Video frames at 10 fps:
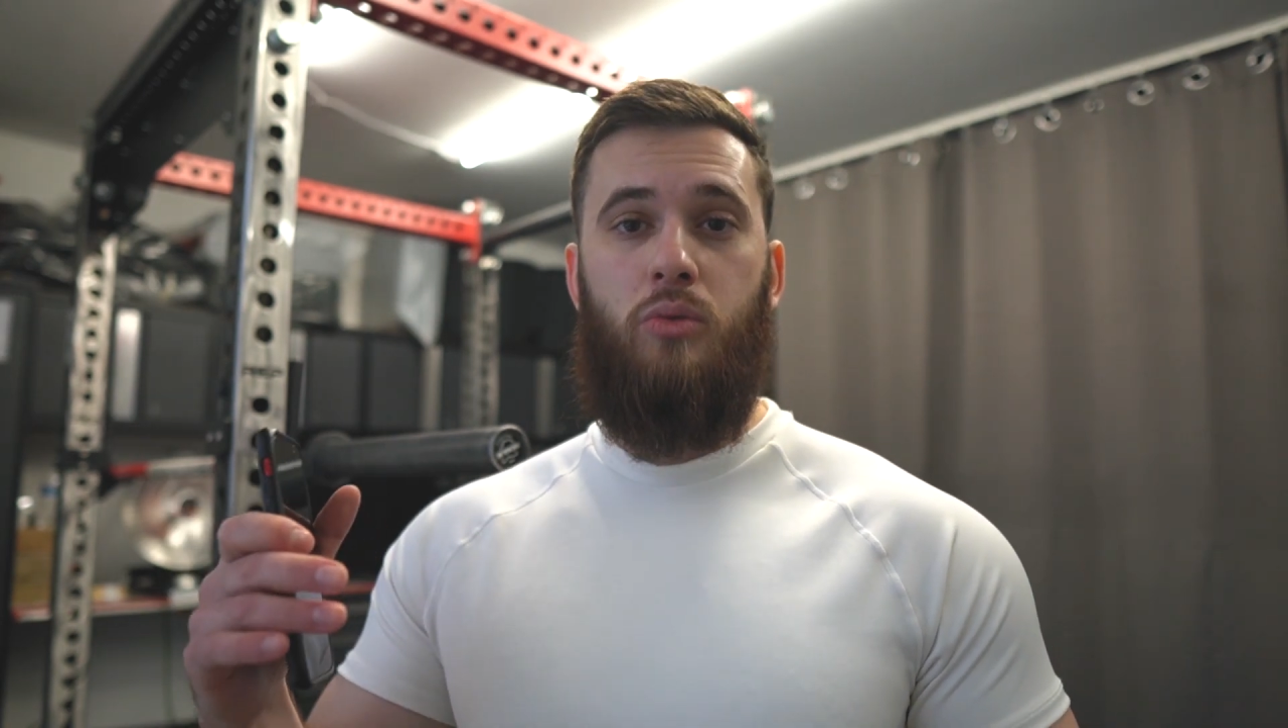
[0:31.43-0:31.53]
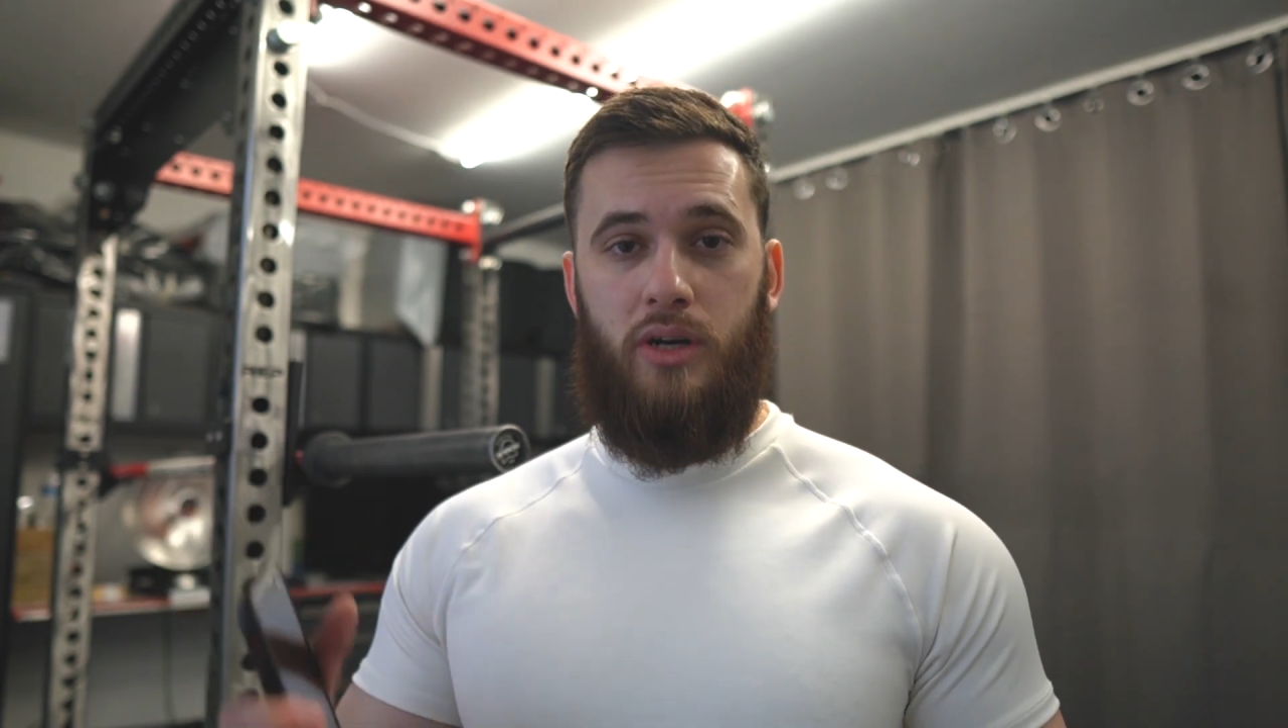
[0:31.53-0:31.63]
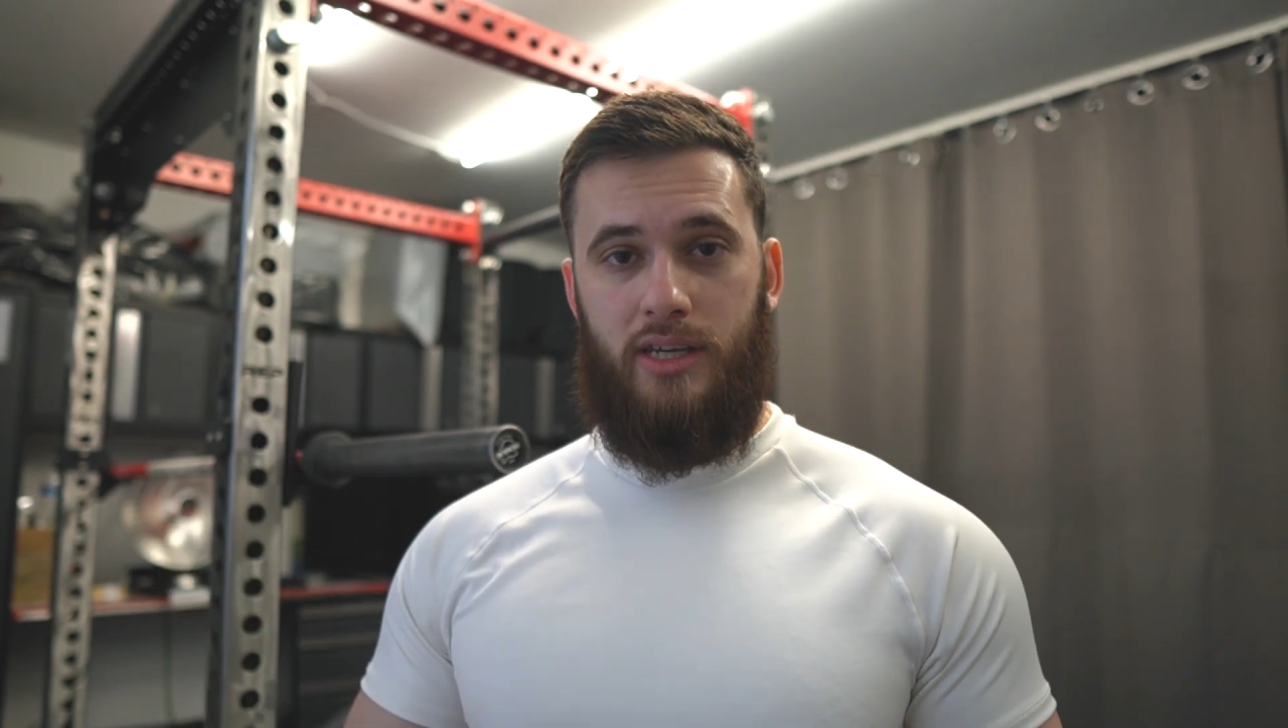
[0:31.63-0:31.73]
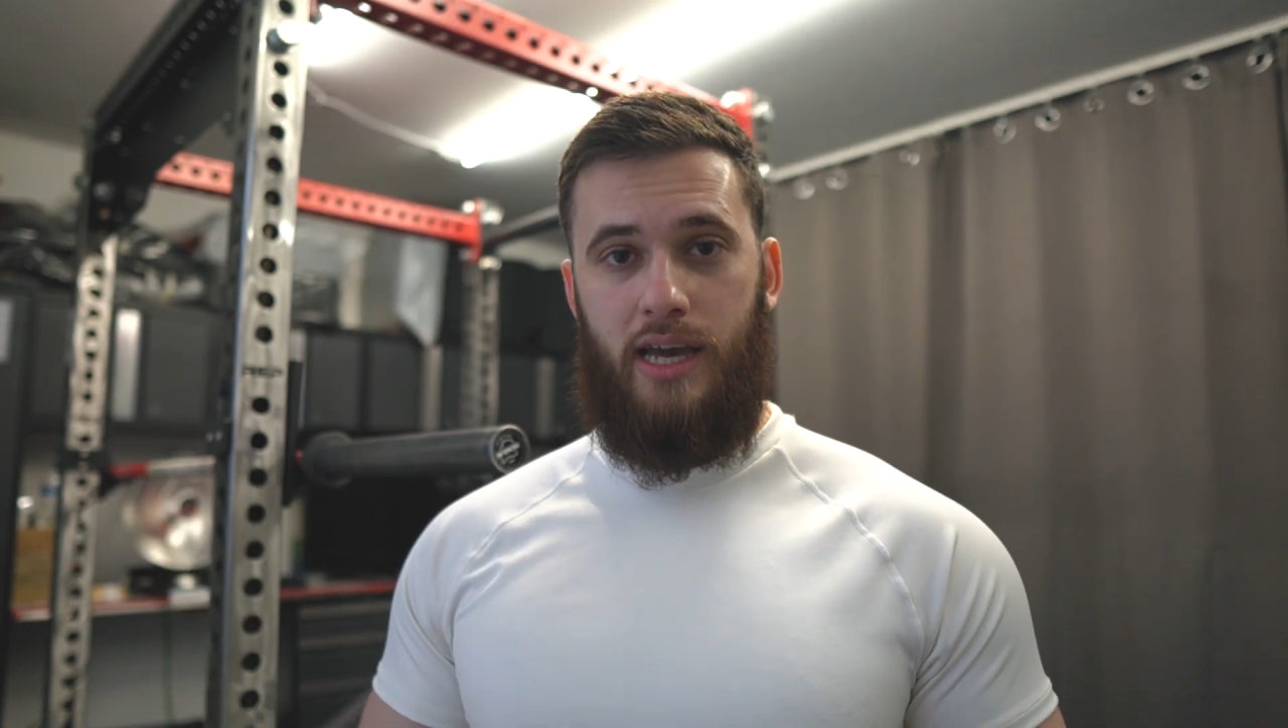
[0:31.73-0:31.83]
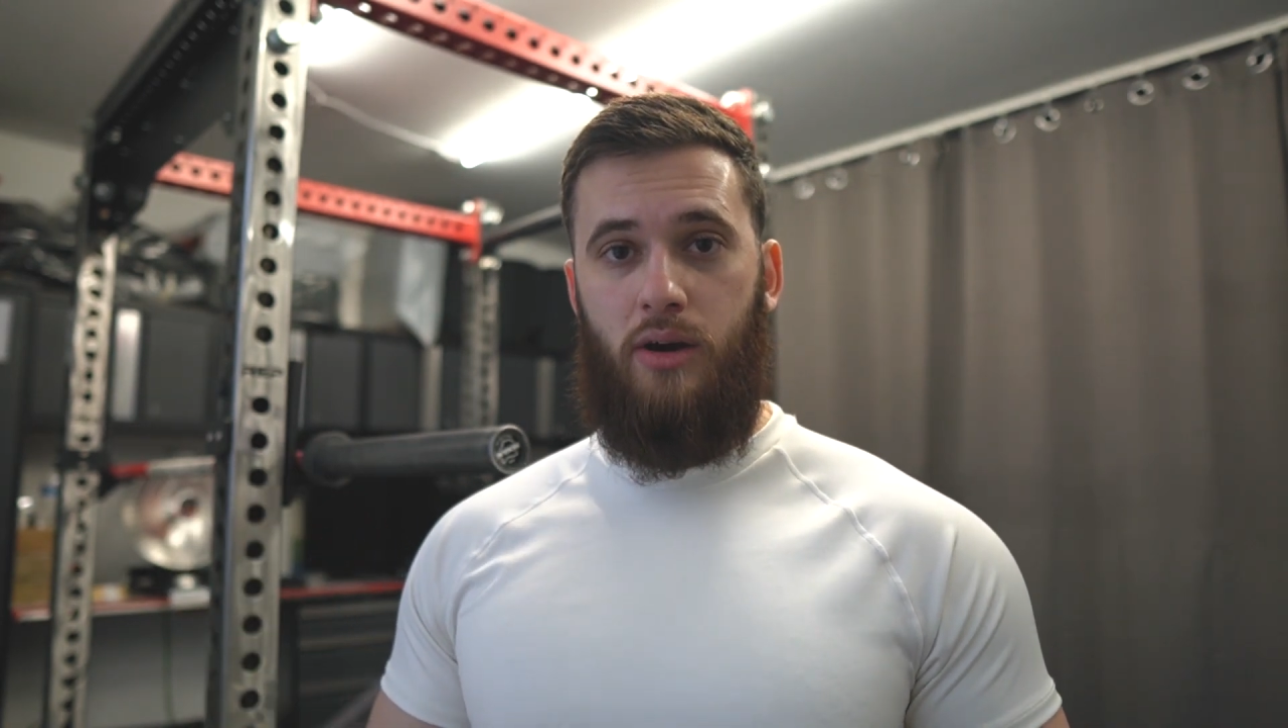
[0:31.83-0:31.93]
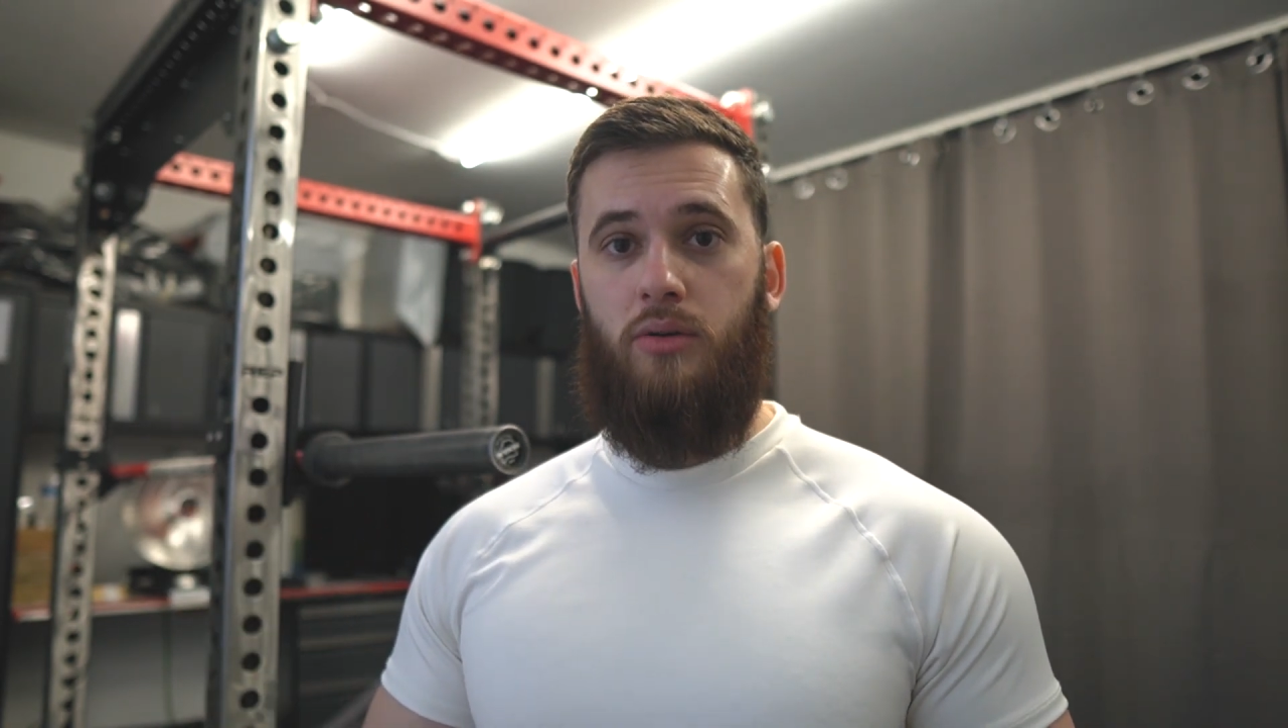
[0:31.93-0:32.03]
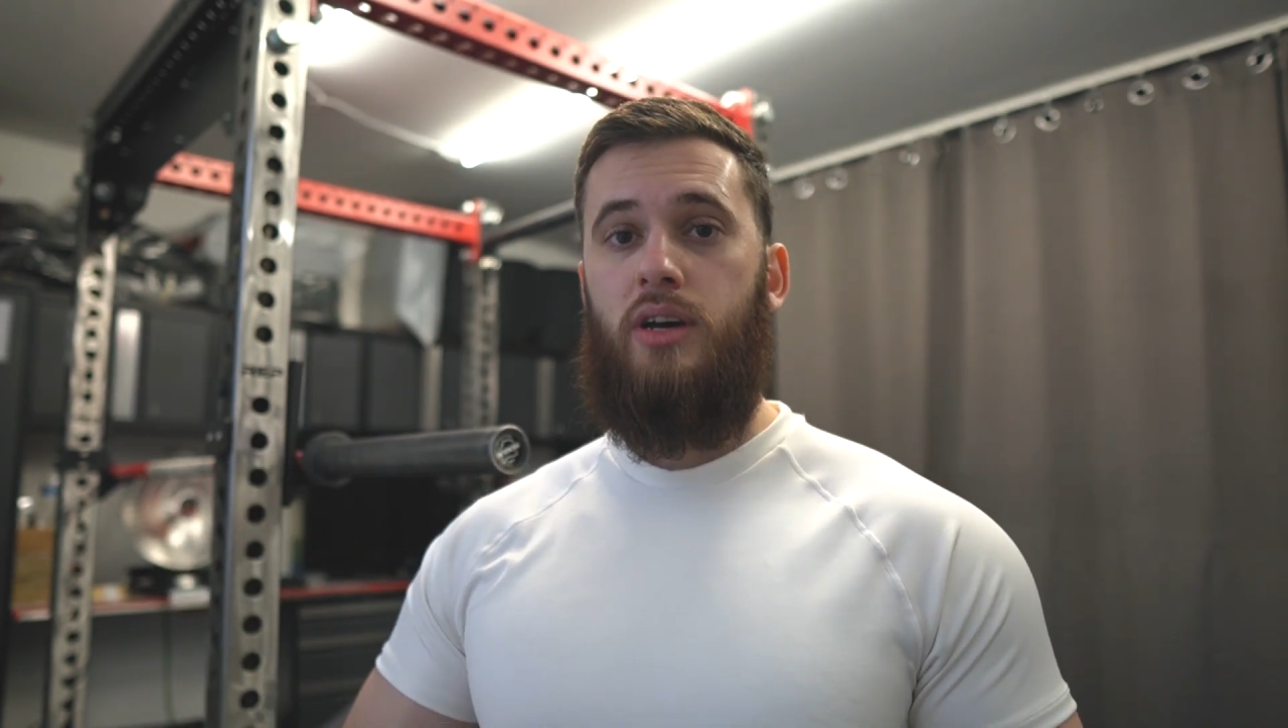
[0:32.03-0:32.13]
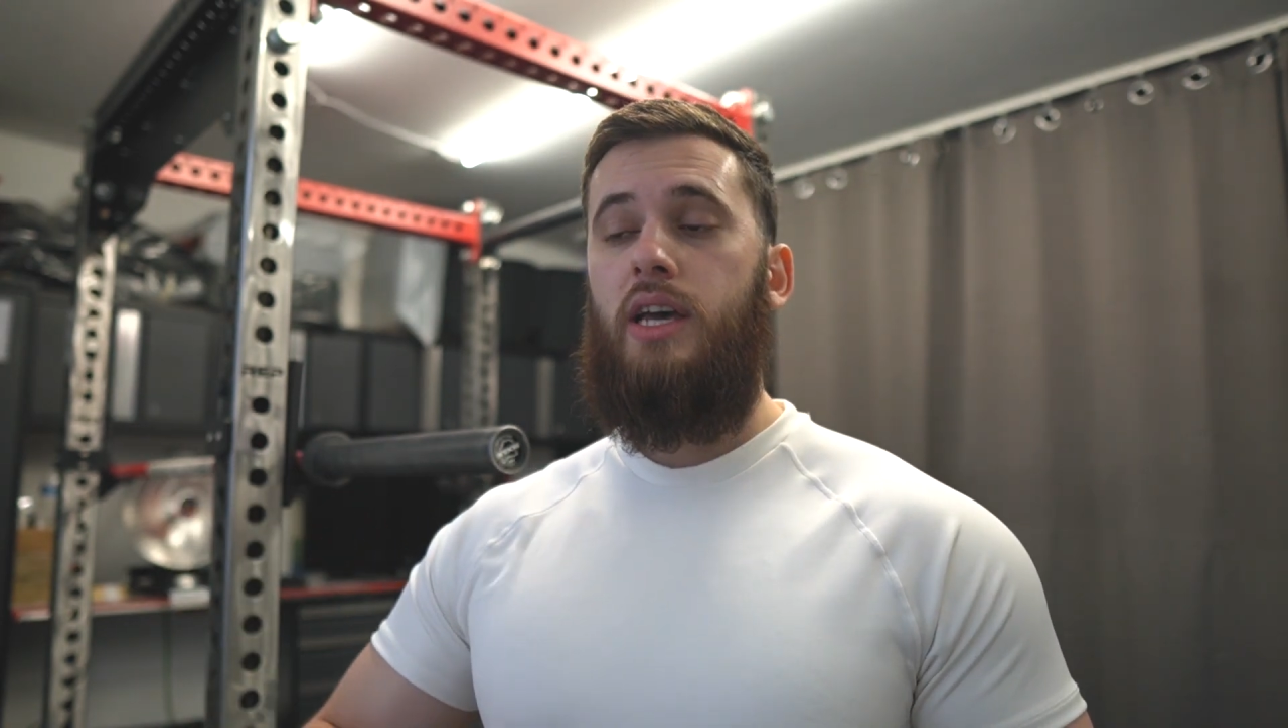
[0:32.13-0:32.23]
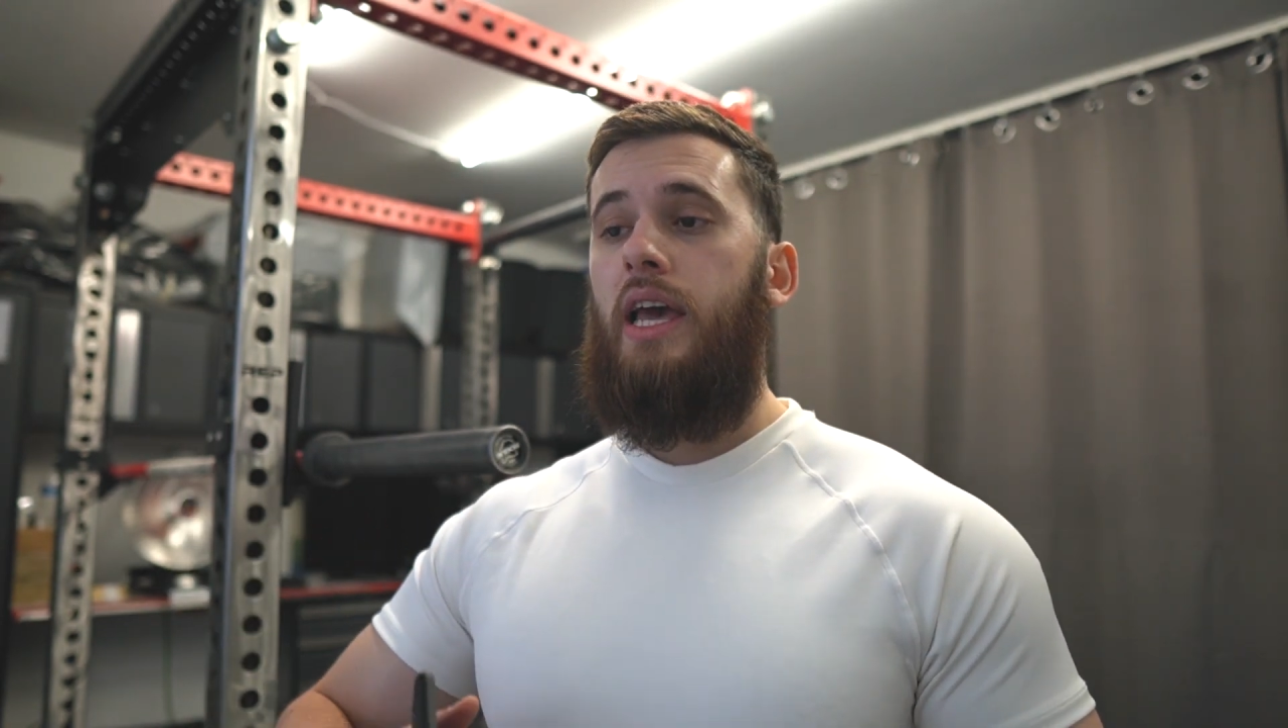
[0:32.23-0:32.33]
workout